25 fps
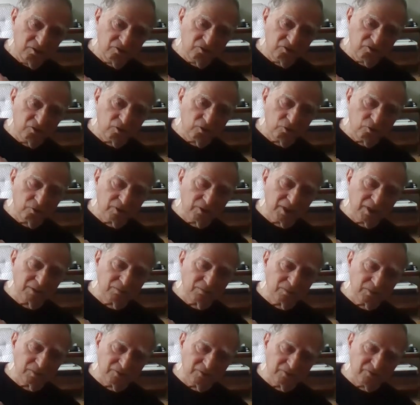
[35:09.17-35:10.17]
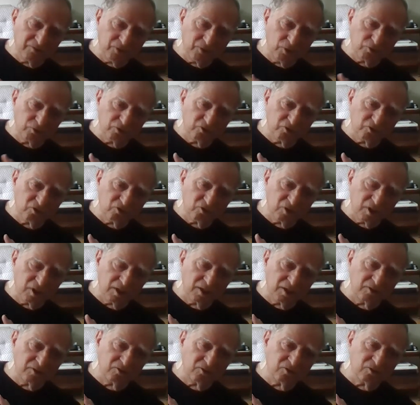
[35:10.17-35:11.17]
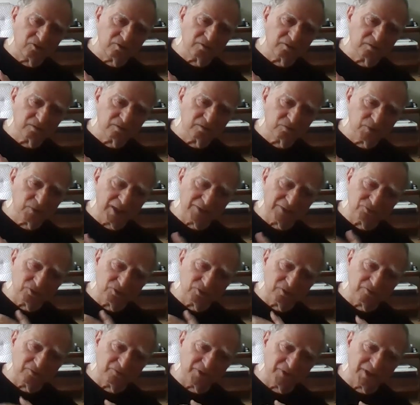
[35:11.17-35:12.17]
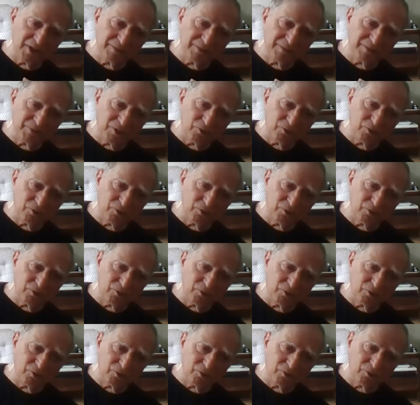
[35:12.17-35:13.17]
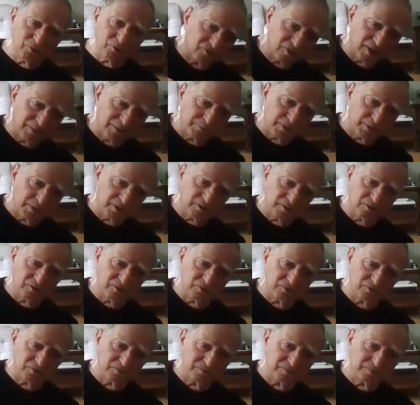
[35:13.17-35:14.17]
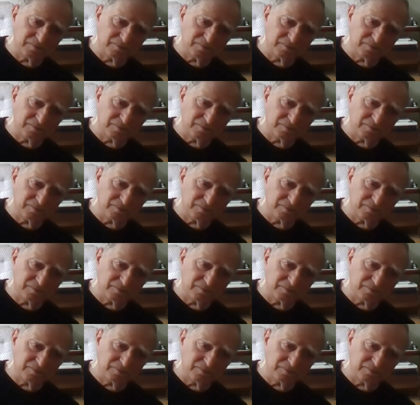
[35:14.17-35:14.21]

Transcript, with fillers: So then the focus changed. We have to defend, but we rescue up the platoon.